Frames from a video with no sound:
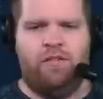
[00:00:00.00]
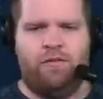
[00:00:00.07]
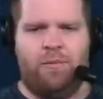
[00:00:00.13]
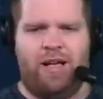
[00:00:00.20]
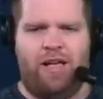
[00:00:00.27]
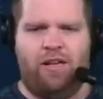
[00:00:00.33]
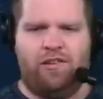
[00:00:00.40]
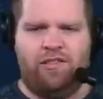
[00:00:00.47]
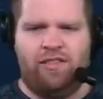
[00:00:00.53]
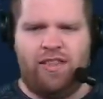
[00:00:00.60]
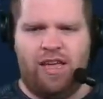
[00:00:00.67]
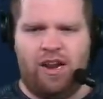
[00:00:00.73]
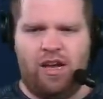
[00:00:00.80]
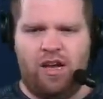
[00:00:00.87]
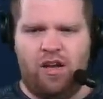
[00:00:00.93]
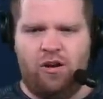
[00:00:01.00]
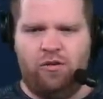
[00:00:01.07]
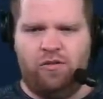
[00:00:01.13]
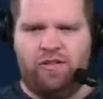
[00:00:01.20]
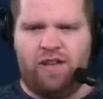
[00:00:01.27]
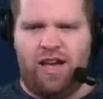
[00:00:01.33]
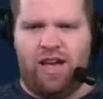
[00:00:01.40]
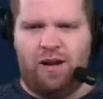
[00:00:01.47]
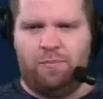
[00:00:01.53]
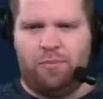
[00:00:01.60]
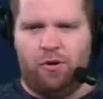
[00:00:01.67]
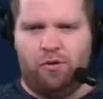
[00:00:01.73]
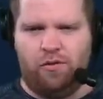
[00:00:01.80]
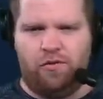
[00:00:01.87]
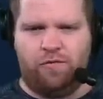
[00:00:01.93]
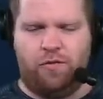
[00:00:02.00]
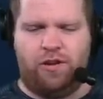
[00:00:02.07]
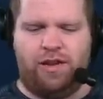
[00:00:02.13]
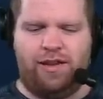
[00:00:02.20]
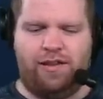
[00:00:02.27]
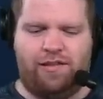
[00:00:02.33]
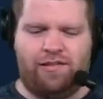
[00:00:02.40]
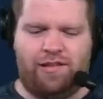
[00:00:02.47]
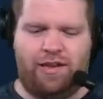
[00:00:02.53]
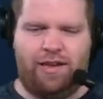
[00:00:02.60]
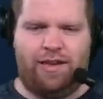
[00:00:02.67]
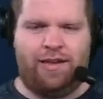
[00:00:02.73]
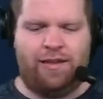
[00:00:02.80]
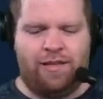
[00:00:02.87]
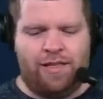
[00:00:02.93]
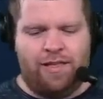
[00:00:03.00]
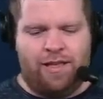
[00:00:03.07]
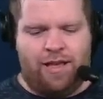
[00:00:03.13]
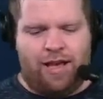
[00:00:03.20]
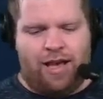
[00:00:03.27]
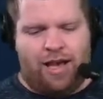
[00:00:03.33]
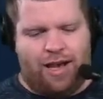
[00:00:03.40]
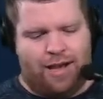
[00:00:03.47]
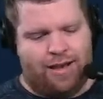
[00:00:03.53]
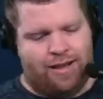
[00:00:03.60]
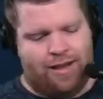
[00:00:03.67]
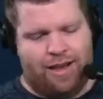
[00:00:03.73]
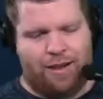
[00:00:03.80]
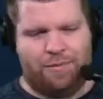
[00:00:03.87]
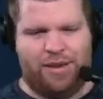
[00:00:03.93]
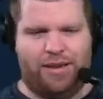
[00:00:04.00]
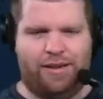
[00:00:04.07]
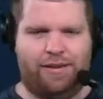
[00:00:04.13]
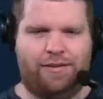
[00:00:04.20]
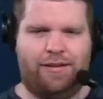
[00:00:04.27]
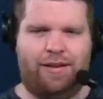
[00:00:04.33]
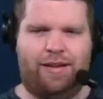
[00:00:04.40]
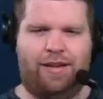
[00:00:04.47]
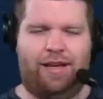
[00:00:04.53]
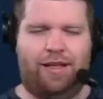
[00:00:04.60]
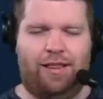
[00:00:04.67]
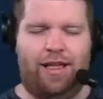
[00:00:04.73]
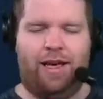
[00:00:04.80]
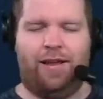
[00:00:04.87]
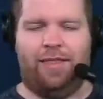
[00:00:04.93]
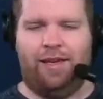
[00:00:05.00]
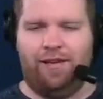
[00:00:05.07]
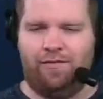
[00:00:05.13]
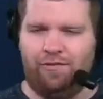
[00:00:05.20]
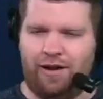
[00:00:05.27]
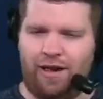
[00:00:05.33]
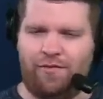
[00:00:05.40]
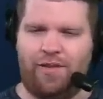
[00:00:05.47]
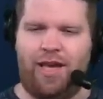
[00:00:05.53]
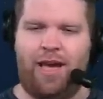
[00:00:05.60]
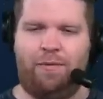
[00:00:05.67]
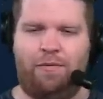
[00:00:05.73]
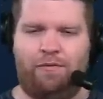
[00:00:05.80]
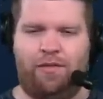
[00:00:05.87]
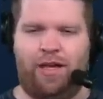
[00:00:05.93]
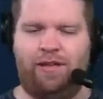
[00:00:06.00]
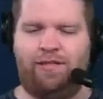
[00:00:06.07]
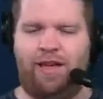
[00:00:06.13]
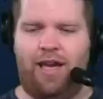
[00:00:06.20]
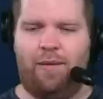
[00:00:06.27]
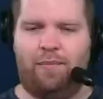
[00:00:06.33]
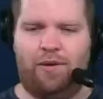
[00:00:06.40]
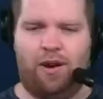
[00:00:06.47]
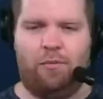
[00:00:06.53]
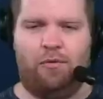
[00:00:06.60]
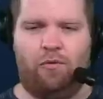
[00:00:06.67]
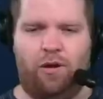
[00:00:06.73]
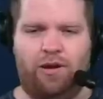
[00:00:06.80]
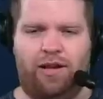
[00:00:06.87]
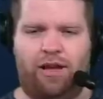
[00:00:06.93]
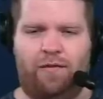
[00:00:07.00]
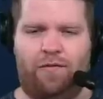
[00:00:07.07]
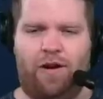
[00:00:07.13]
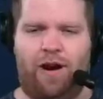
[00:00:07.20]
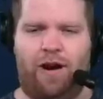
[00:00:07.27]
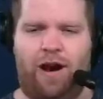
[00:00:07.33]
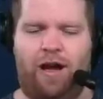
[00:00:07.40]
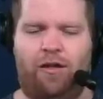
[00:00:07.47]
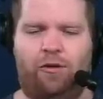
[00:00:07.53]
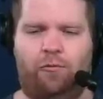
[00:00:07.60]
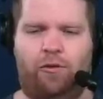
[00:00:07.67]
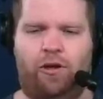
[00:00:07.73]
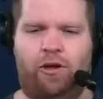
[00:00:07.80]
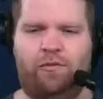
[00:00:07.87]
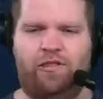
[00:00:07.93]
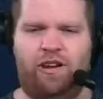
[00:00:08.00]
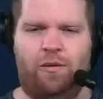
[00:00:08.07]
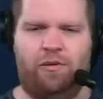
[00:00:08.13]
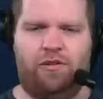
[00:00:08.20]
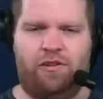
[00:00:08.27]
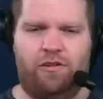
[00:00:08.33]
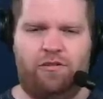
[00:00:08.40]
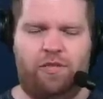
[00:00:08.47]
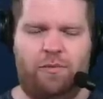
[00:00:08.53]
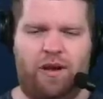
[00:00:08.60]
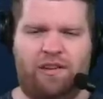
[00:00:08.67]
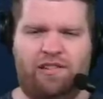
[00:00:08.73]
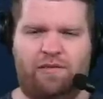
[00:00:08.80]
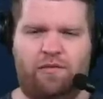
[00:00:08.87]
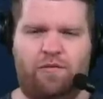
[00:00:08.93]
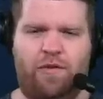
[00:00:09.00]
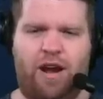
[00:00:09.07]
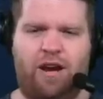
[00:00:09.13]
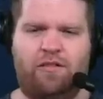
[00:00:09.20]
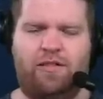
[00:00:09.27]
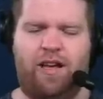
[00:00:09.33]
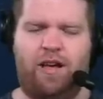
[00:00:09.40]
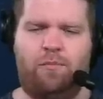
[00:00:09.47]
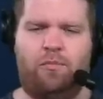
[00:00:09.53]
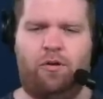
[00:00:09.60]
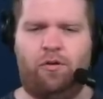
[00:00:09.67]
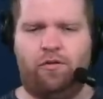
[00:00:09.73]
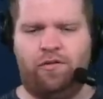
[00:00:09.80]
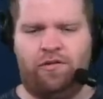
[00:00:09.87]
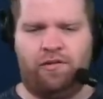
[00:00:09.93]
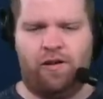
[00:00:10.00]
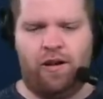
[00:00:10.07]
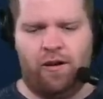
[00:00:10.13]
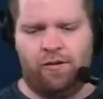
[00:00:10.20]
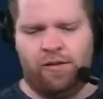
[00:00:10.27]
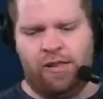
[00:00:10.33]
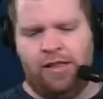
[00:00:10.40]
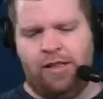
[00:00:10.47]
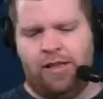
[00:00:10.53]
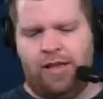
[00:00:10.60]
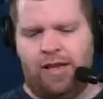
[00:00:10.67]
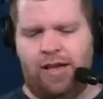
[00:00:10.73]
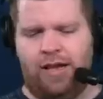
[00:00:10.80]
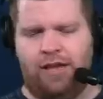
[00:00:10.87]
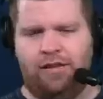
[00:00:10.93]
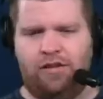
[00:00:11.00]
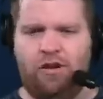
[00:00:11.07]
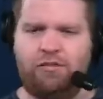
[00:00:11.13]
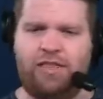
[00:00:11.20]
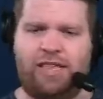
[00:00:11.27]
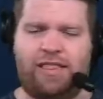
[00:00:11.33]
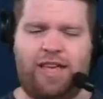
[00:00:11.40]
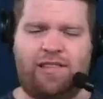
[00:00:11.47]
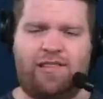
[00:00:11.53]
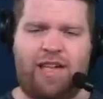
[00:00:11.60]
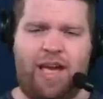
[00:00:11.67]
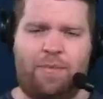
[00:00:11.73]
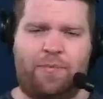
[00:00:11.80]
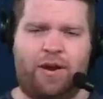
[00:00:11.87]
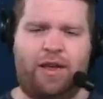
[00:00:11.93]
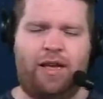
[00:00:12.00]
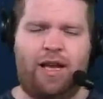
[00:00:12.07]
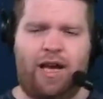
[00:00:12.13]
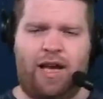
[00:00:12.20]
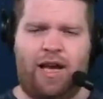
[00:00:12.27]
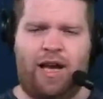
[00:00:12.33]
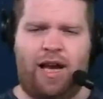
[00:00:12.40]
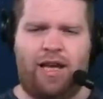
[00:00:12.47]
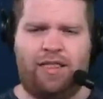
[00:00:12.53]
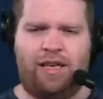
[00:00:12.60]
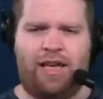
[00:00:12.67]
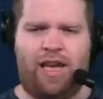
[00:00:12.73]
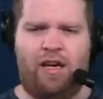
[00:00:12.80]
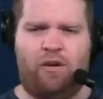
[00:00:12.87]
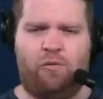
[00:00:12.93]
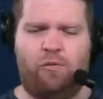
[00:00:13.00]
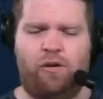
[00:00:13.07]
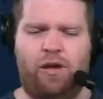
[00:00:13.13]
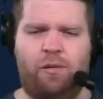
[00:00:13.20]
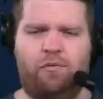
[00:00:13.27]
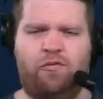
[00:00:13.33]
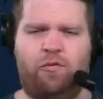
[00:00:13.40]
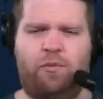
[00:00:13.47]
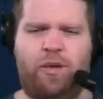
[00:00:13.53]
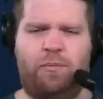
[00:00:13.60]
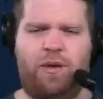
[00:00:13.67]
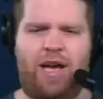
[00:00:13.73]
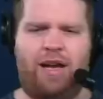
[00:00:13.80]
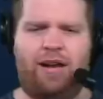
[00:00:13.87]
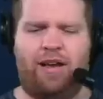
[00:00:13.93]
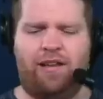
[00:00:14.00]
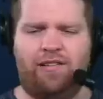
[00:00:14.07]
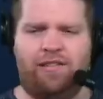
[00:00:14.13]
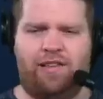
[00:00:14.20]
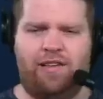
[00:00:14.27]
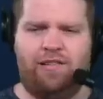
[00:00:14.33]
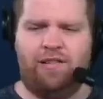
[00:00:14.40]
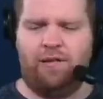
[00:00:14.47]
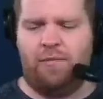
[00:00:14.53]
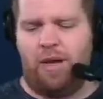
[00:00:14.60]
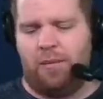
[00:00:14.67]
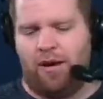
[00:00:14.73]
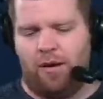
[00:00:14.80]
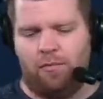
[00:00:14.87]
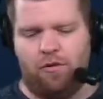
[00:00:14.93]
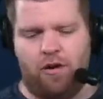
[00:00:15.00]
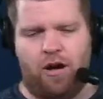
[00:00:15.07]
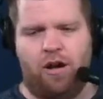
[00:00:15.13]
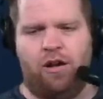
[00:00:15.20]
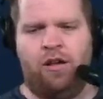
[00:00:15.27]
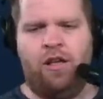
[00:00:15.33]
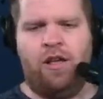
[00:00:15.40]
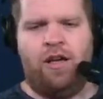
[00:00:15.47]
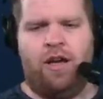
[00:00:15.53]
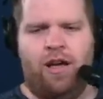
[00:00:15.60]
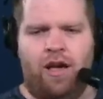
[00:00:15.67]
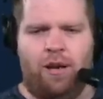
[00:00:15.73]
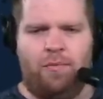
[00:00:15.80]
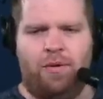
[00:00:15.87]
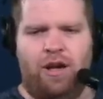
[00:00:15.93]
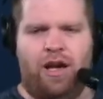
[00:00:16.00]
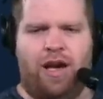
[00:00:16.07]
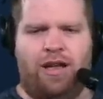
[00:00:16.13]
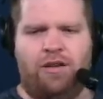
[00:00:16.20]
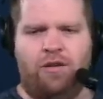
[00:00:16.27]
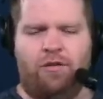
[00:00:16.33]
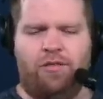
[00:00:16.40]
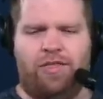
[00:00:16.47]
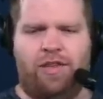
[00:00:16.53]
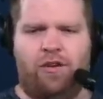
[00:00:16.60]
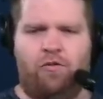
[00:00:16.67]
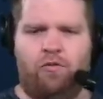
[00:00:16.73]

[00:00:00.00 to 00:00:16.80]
From Alex Dino, Todd Bowles for DC. I mean, a lot of things would have to happen for that to happen. Number one, you got to fire Alan Williams. And number two, the Bucs have to fire Todd Bowles. So don't think that's happening. I think Alan Williams will be back next season. Maybe I'm wrong, but I don't think